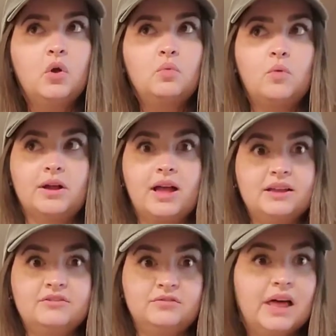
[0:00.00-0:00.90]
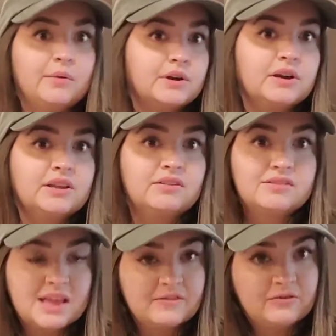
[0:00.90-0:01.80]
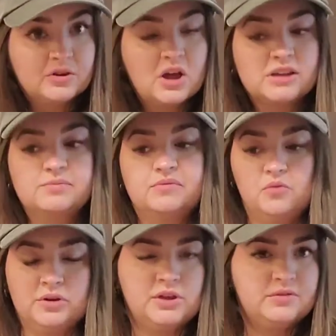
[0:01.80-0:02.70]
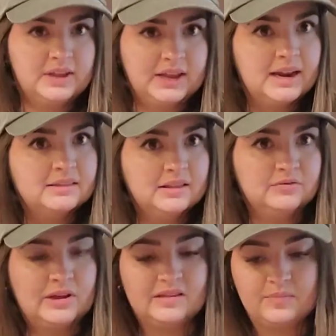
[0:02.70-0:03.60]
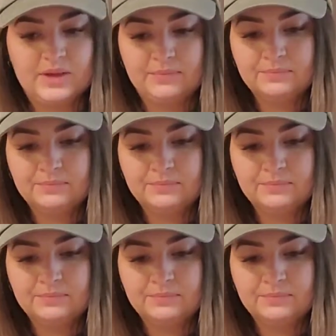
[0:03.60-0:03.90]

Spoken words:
what kind of flour is safe for dogs before using it in this recipe.